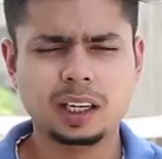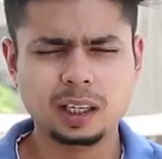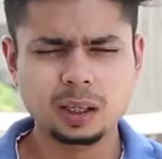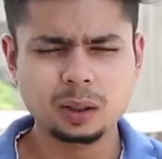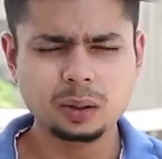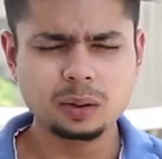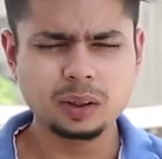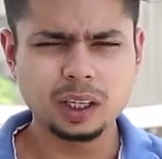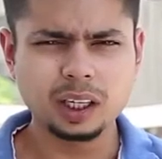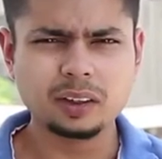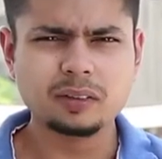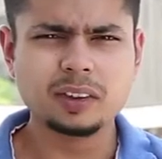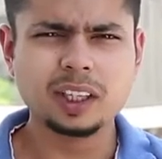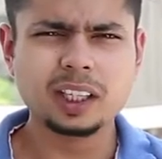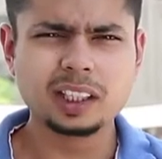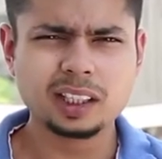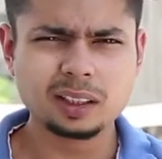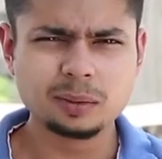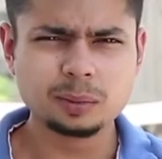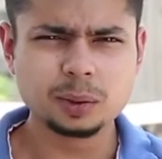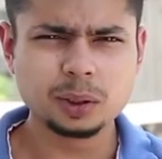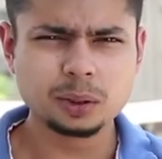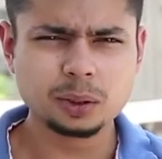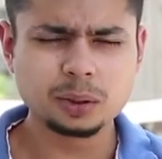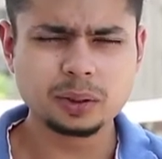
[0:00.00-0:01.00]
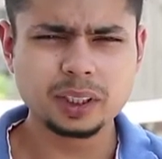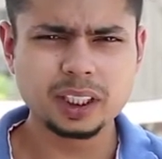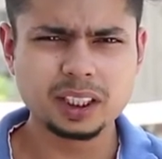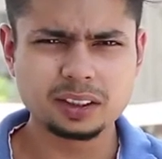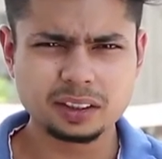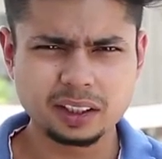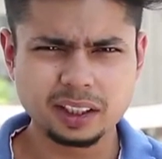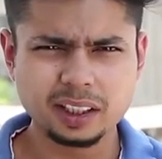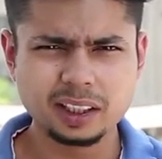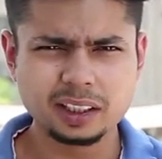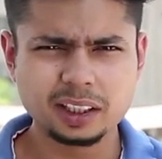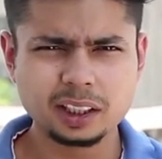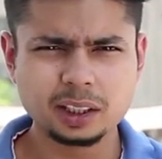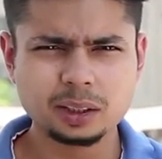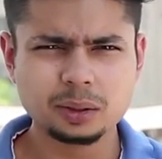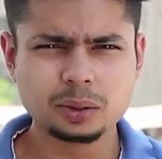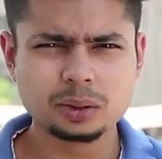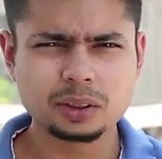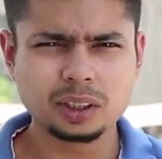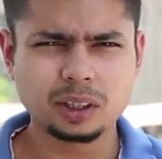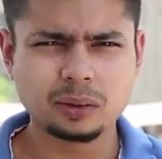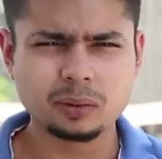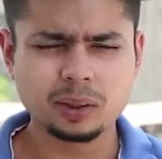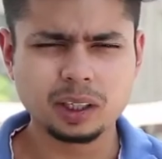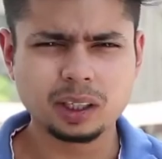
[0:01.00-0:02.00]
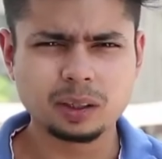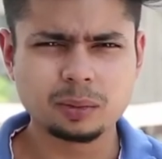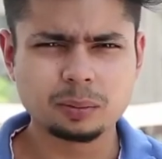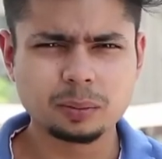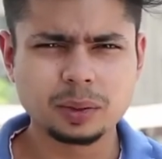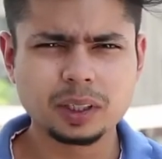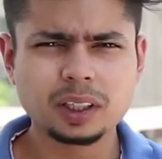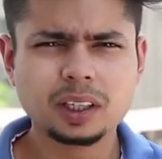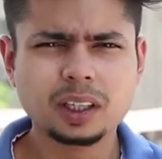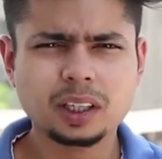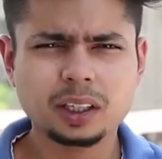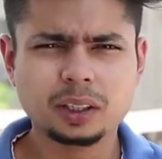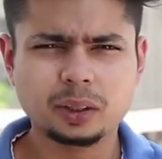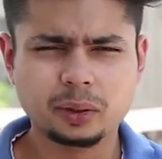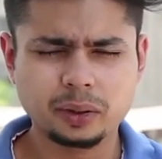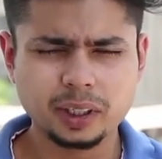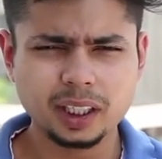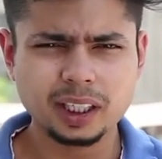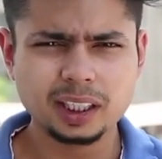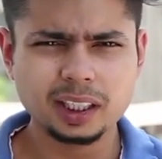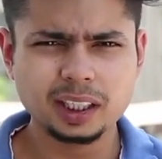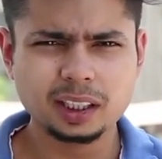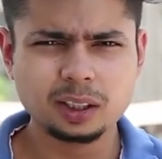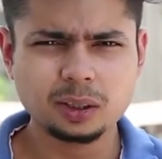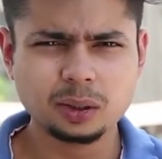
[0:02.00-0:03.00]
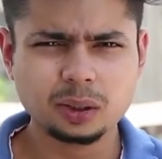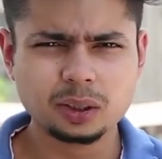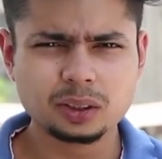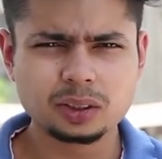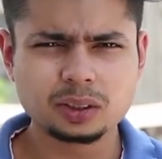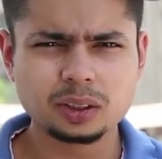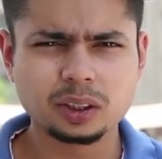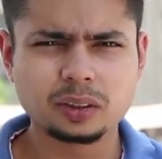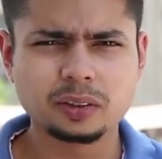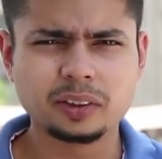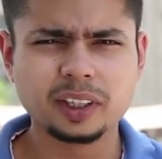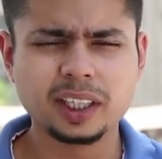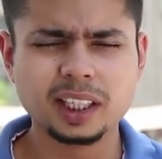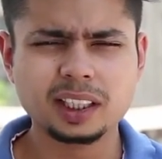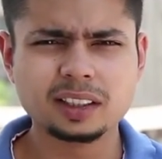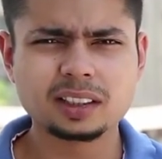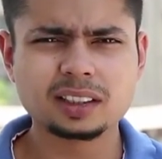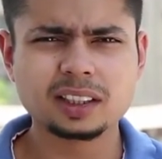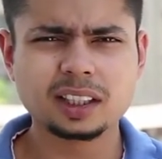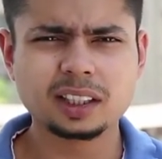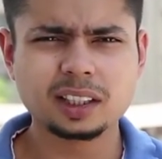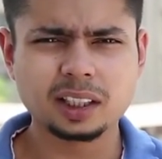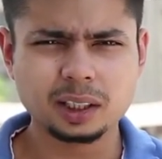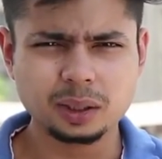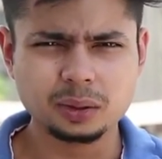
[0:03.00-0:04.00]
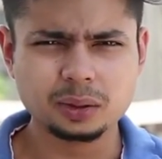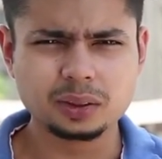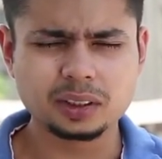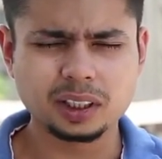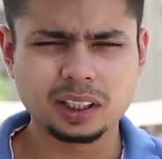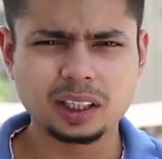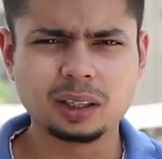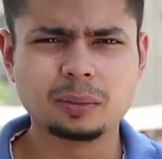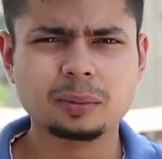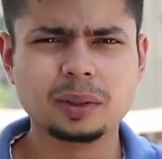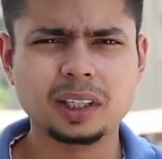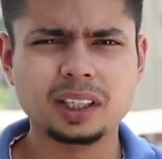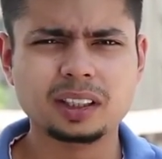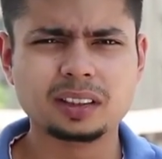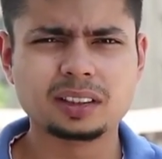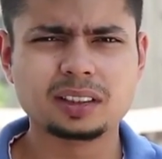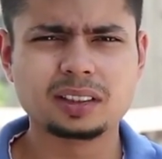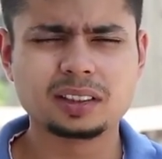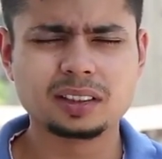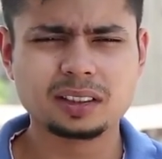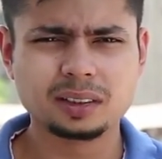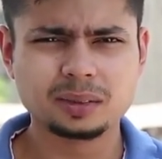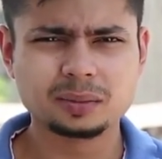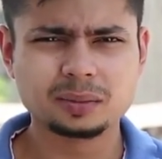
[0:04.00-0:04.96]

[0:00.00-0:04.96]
Hello and welcome to today's Realty News Roundup, your daily dose of real estate news and updates.